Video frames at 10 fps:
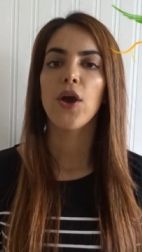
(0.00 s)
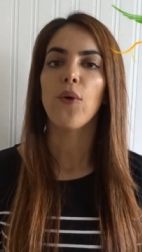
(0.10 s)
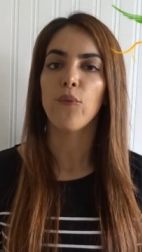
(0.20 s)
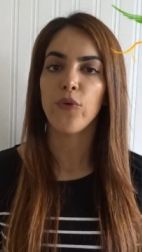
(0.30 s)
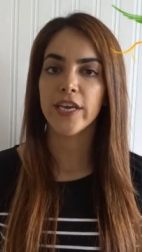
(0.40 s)

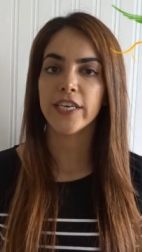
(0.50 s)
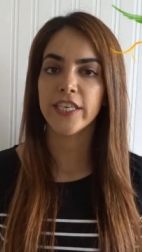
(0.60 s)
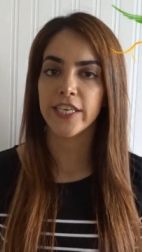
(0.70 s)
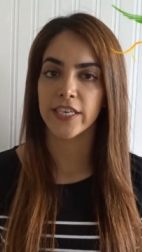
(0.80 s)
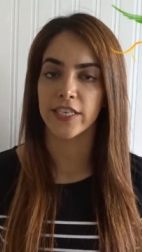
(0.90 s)
We
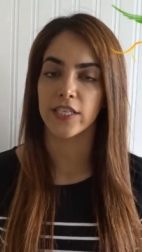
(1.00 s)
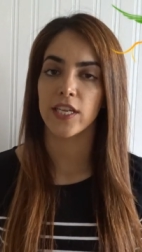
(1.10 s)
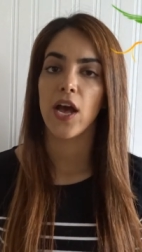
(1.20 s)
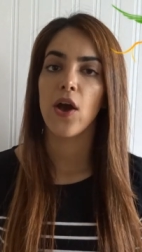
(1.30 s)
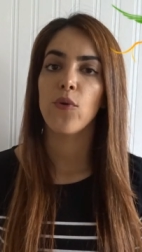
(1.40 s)
Kurds
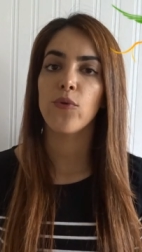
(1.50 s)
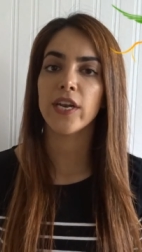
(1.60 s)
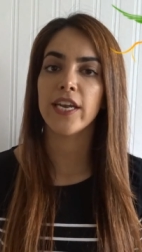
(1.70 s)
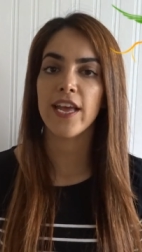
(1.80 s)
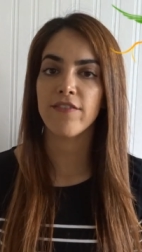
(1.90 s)
will
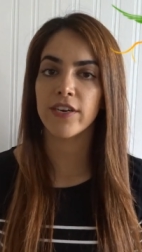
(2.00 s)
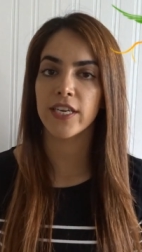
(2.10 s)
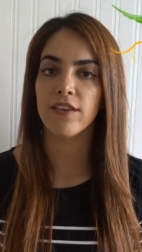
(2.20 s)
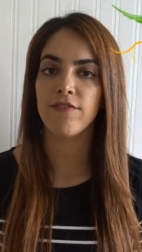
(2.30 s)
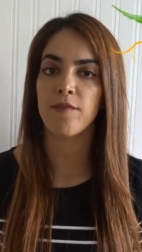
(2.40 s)
never
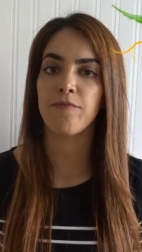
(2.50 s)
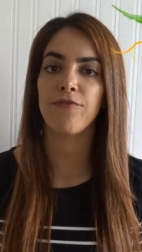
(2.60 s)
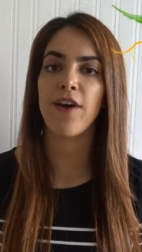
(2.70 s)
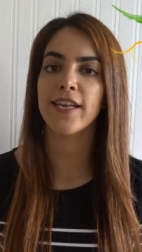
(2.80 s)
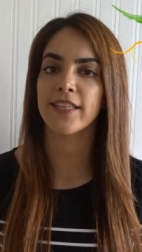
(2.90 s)
give up
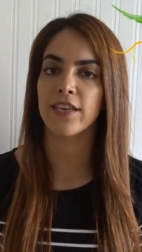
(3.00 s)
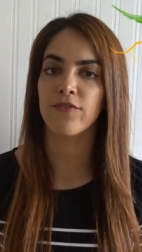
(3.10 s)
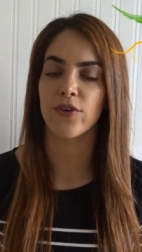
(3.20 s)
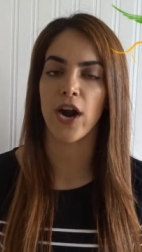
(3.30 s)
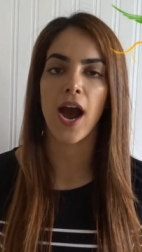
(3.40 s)
fighting
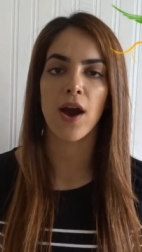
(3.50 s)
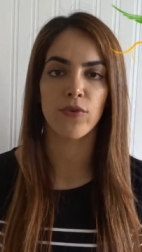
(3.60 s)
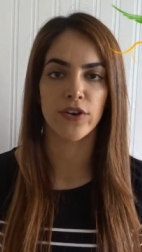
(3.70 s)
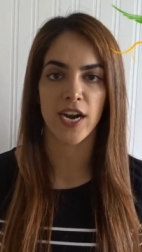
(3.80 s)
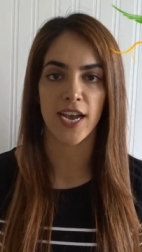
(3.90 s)
for
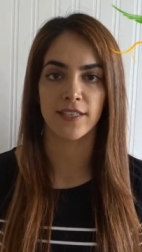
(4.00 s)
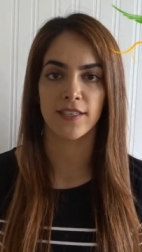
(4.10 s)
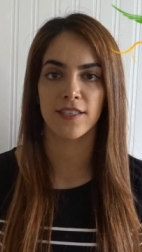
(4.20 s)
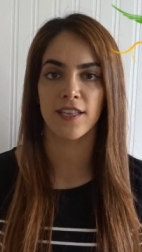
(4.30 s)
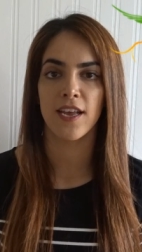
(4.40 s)
our
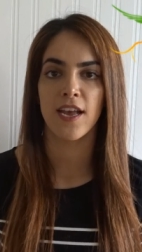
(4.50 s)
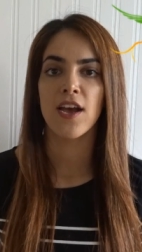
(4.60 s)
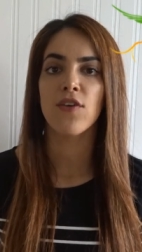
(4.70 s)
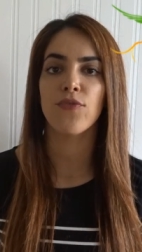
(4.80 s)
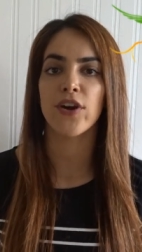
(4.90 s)
rights.
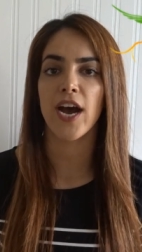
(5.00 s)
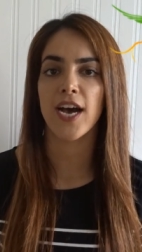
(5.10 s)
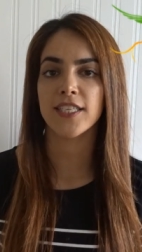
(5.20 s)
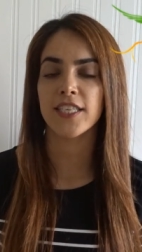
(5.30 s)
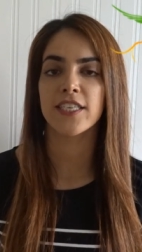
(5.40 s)
For
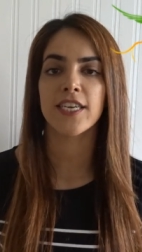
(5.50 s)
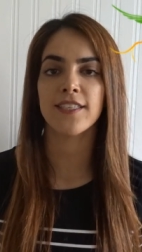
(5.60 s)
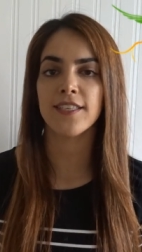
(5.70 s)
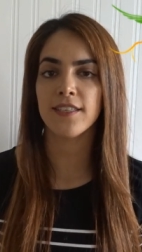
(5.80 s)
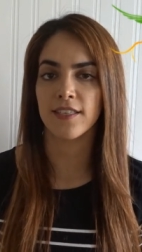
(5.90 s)
us,
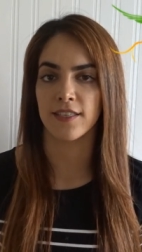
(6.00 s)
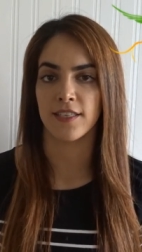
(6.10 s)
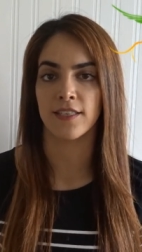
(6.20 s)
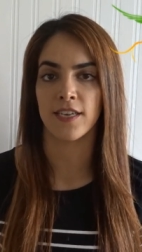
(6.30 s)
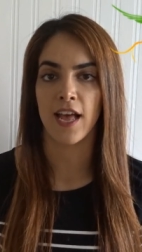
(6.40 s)

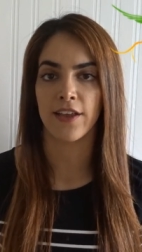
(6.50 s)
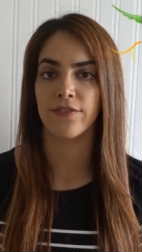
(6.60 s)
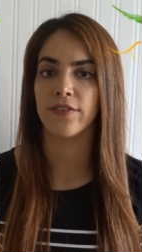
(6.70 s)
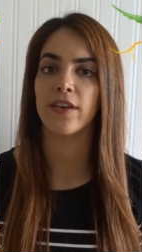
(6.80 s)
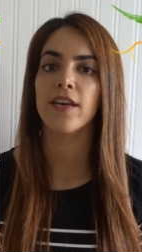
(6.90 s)
resistance is life.
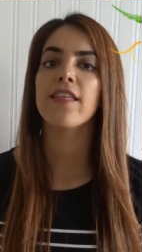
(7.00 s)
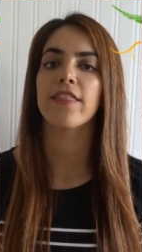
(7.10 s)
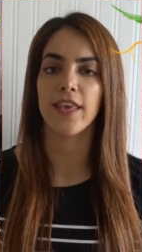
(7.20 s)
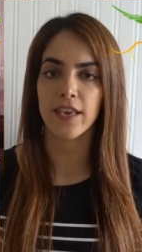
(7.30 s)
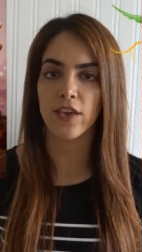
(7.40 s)
Thank